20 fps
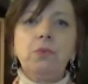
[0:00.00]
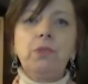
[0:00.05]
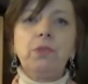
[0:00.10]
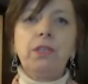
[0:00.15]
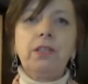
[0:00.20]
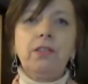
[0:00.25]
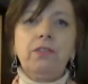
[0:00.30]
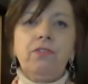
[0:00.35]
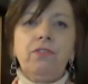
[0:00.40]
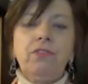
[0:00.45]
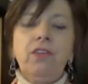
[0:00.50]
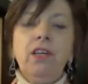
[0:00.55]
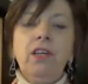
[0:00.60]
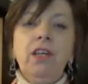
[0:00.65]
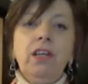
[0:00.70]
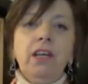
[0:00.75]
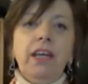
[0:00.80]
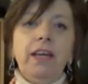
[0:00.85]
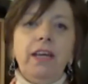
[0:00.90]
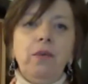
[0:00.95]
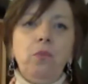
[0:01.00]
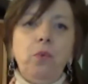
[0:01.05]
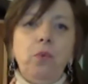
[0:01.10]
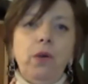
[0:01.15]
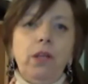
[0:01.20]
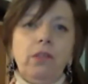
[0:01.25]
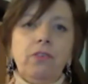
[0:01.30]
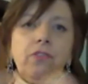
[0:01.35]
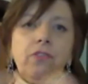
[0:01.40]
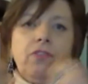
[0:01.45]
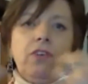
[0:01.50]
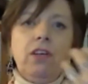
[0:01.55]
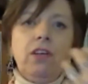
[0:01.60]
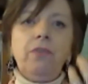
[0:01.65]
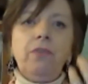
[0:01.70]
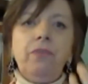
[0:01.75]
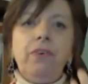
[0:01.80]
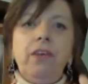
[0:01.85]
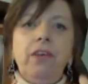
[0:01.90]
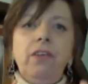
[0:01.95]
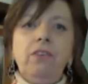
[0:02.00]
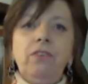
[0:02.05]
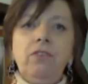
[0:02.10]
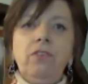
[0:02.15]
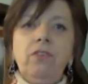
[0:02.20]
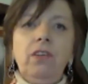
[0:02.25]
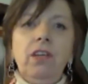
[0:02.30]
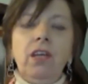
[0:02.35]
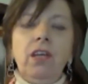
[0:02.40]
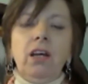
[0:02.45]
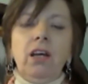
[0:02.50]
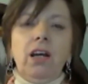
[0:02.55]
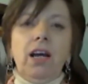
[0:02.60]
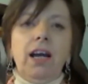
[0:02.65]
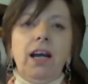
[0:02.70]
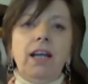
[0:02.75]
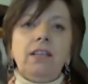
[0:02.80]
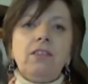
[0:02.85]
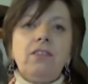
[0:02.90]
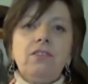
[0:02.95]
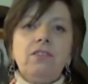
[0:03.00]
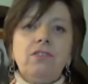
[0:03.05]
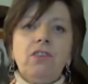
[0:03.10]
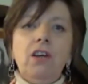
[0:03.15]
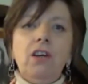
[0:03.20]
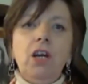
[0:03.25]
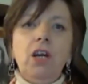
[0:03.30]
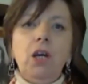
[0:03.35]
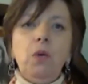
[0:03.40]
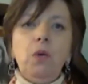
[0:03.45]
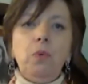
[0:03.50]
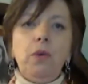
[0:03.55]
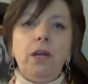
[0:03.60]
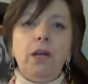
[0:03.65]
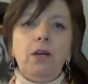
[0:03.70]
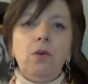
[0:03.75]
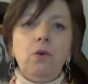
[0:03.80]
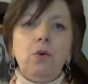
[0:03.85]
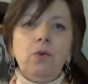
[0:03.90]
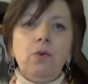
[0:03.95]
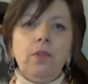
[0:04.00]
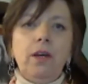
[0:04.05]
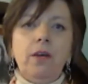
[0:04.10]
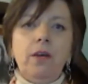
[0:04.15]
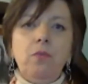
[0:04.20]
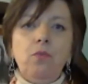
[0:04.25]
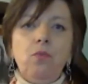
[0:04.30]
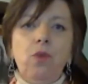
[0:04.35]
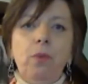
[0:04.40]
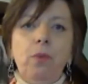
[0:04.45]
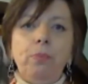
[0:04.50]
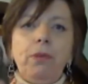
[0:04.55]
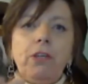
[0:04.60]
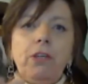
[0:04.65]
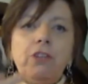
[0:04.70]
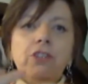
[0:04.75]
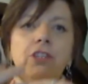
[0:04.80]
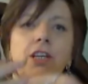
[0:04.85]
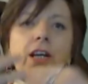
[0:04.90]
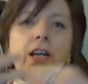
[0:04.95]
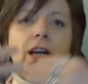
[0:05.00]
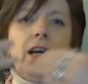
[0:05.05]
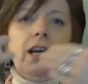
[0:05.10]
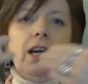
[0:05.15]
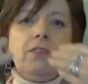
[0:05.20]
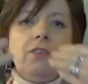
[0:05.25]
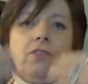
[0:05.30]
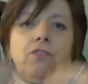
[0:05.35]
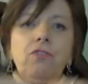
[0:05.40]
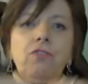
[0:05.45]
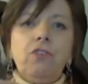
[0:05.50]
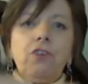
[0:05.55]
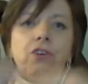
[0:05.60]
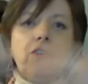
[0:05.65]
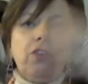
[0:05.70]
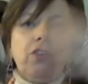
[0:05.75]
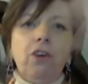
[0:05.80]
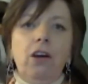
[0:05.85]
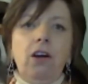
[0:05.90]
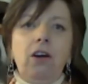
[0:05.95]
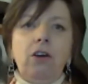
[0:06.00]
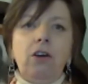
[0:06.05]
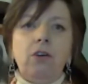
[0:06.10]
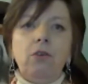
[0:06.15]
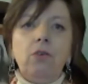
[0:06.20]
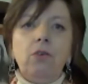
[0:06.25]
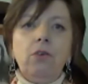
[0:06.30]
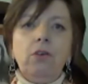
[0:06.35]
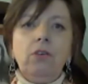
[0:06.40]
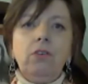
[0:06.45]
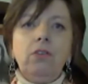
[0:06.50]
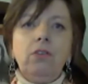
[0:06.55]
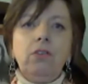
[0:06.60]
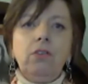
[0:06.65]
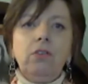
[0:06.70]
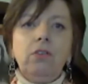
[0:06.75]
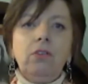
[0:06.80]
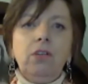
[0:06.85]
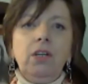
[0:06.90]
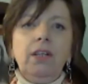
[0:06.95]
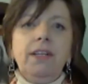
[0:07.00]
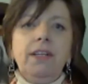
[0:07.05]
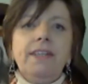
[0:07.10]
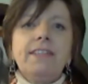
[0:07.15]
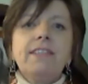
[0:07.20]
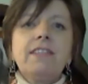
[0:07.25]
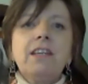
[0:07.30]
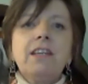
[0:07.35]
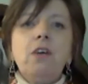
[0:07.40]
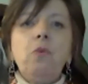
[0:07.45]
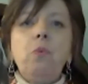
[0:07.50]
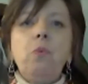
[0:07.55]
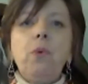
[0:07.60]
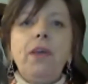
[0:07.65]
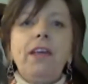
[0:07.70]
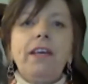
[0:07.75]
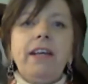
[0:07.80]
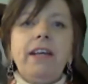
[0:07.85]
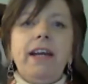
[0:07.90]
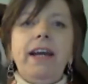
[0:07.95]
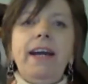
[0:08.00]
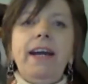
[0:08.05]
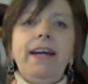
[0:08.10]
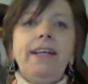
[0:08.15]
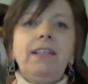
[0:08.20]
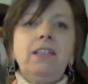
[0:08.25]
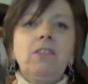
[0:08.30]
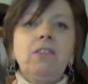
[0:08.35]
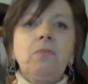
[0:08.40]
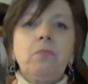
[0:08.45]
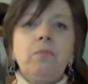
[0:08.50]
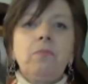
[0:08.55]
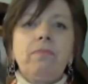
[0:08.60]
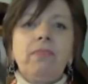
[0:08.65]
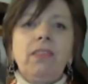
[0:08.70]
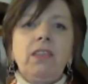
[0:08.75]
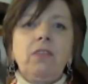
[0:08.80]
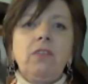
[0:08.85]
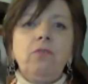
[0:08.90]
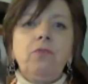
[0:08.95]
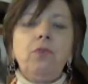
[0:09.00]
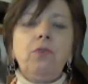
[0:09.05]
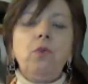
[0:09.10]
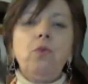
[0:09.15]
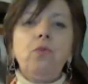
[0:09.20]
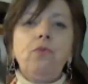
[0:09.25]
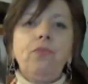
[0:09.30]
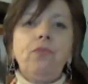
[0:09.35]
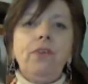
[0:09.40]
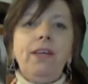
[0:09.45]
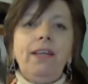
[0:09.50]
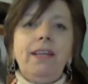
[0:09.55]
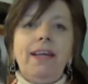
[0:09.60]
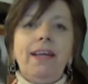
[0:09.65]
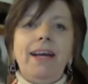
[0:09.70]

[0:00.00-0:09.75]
with us, it will surface, and so will all that rubbish that has to go so we can fulfill